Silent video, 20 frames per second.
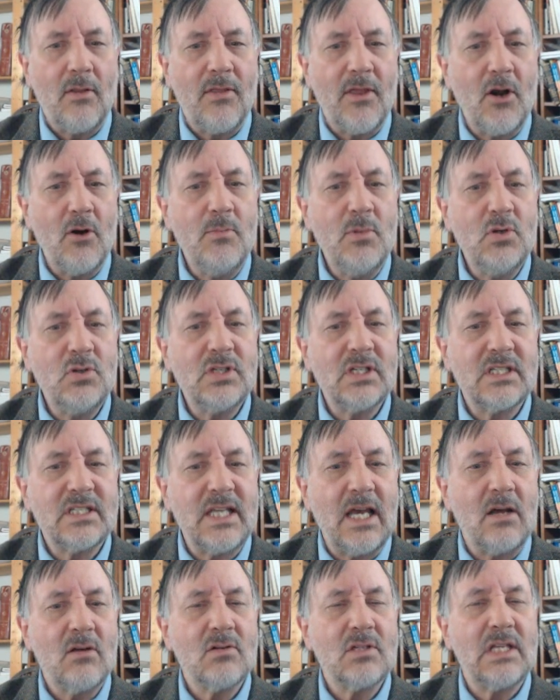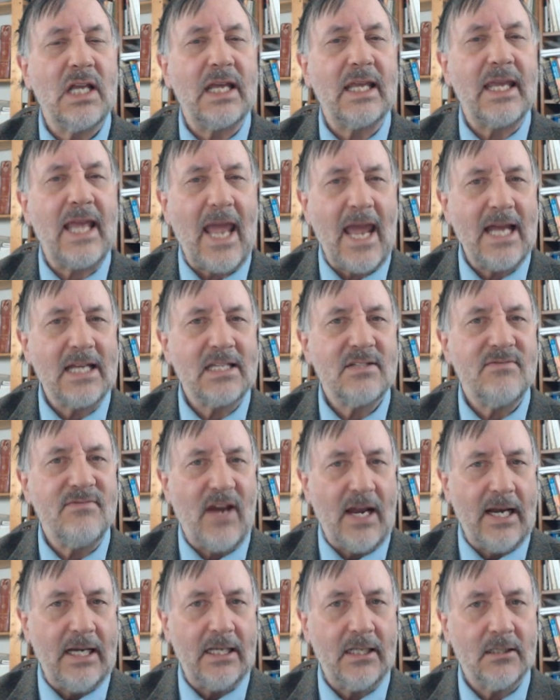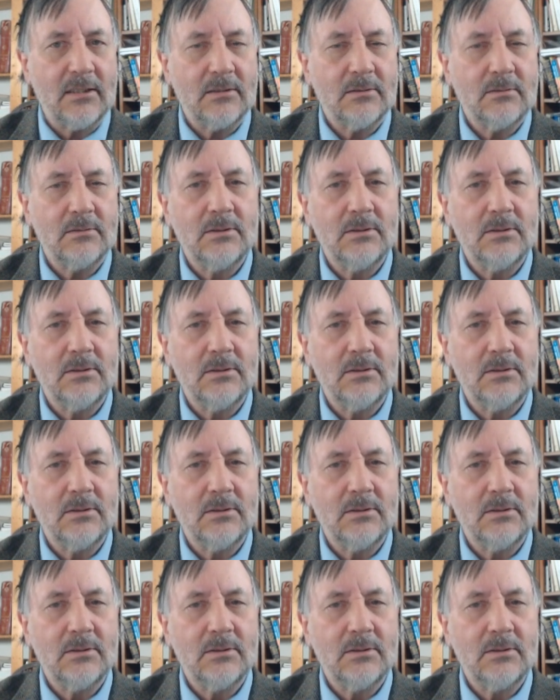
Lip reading: Their music sounds like cats fighting,